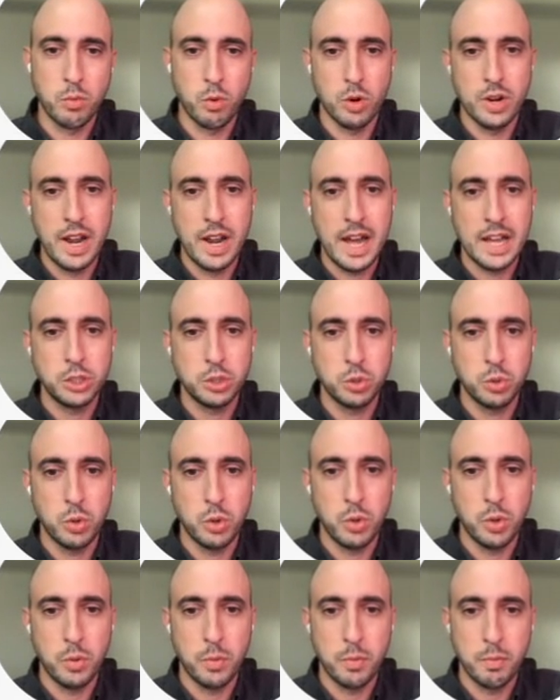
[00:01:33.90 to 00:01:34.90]
more
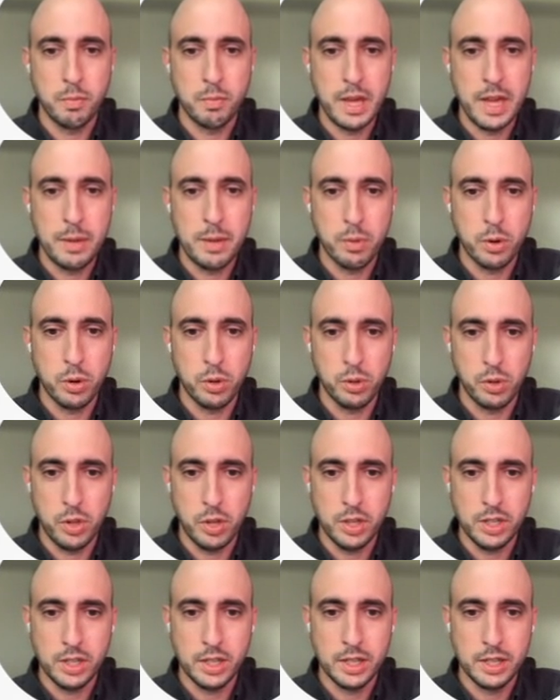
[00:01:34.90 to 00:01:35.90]
natural paper
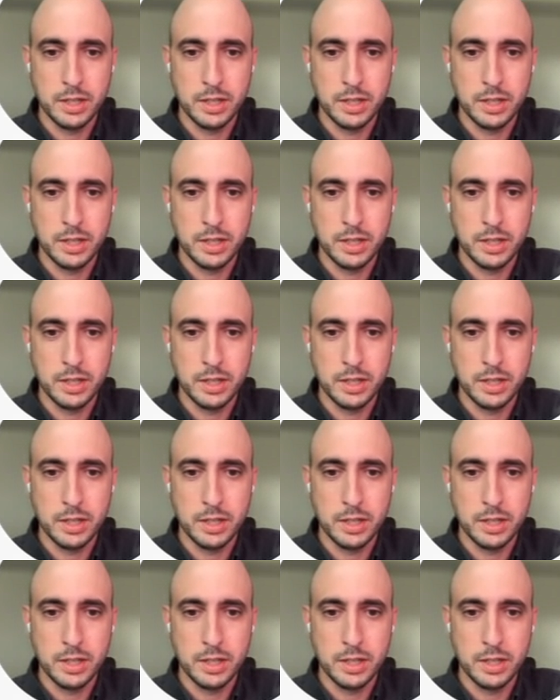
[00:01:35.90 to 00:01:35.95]
look,